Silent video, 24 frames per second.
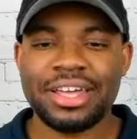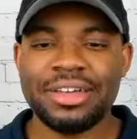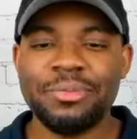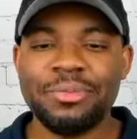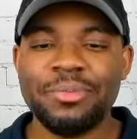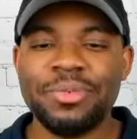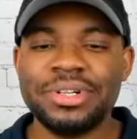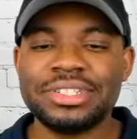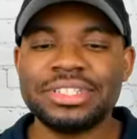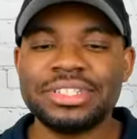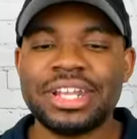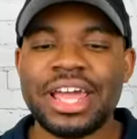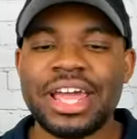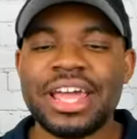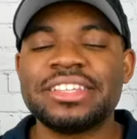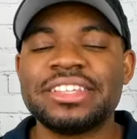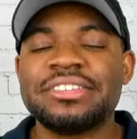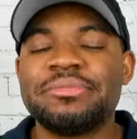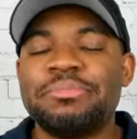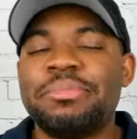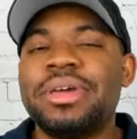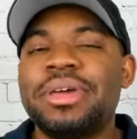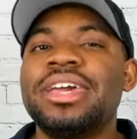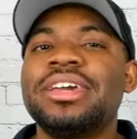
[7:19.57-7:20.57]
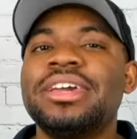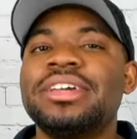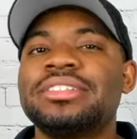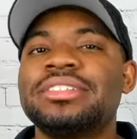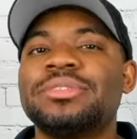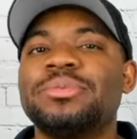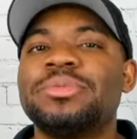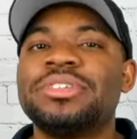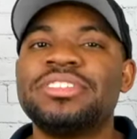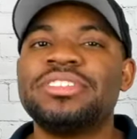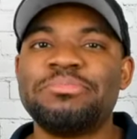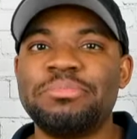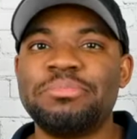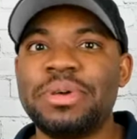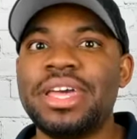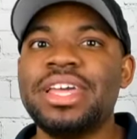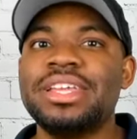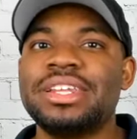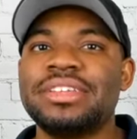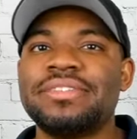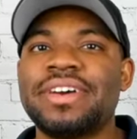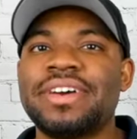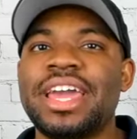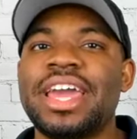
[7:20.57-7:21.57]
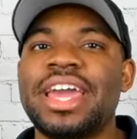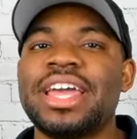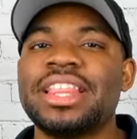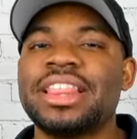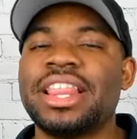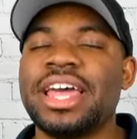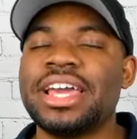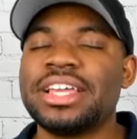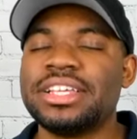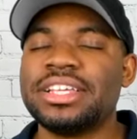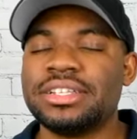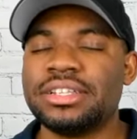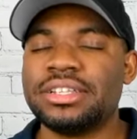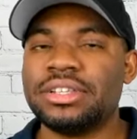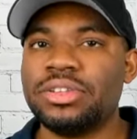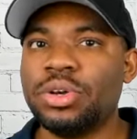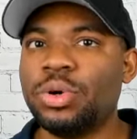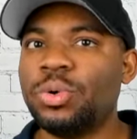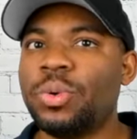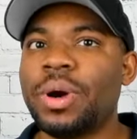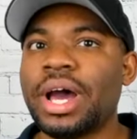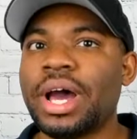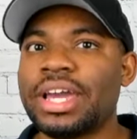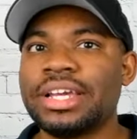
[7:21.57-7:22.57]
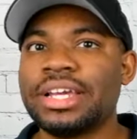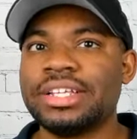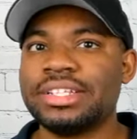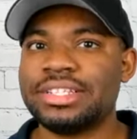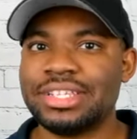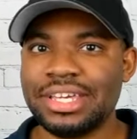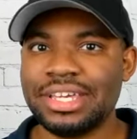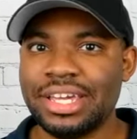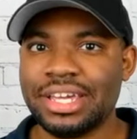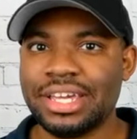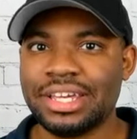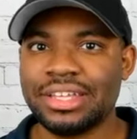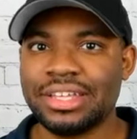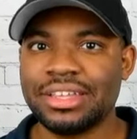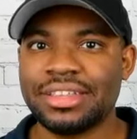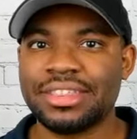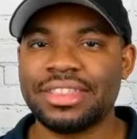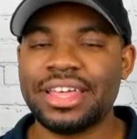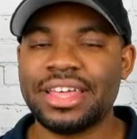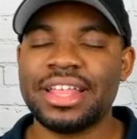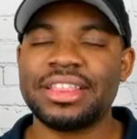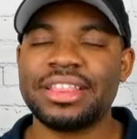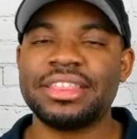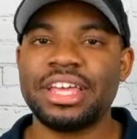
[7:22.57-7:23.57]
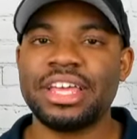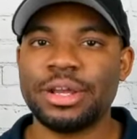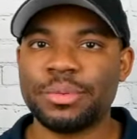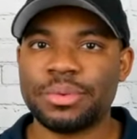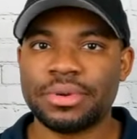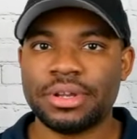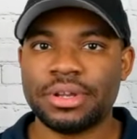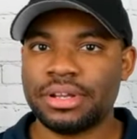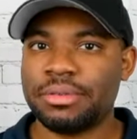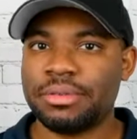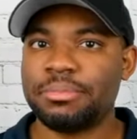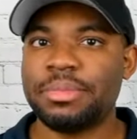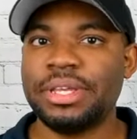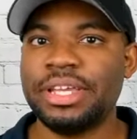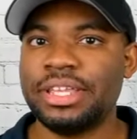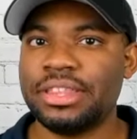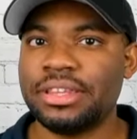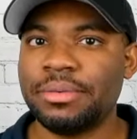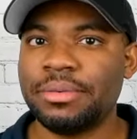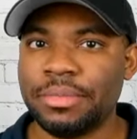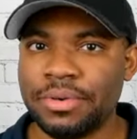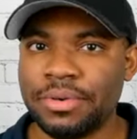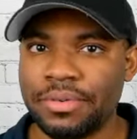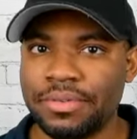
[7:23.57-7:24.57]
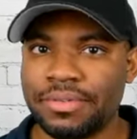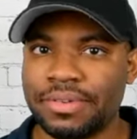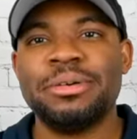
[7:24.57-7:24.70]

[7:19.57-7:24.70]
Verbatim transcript: it wasn't as big as it would have been if I had like no idea that they were going to be in the movie.